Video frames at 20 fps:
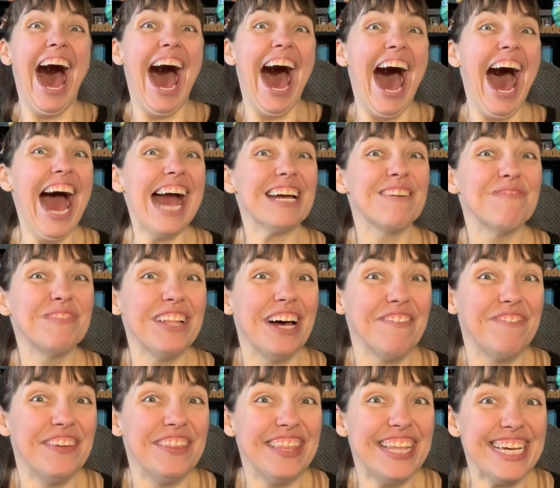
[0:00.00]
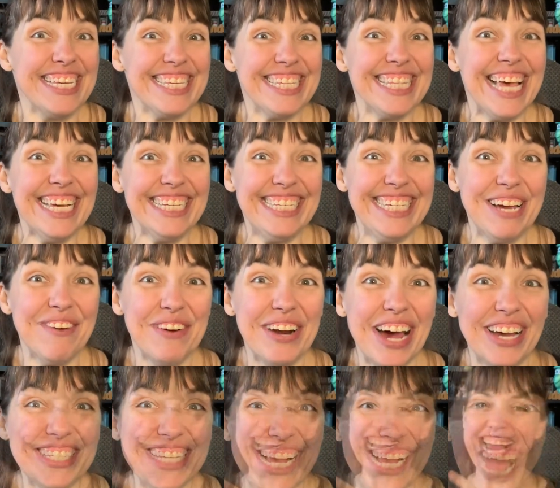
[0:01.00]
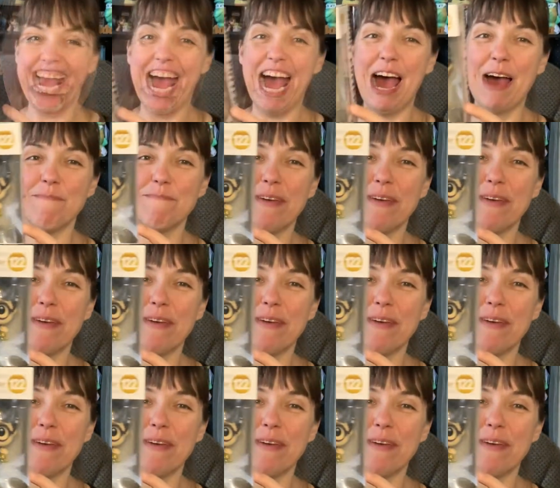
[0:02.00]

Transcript: I am loving this. Let's see what else I got.